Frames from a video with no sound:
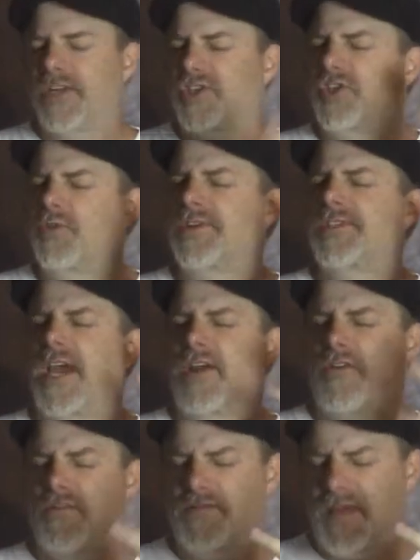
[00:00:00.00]
and as soon as I
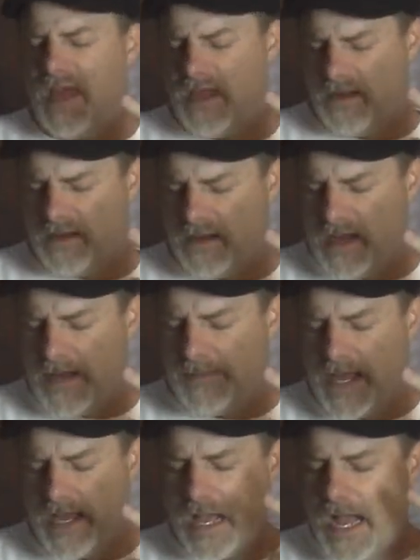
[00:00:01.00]
heard that, I'm
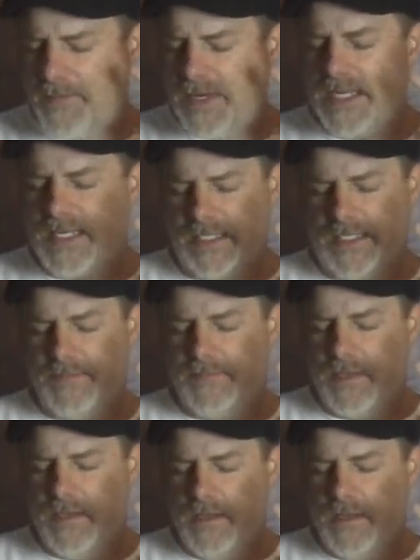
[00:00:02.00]
like, I'm going to kill him.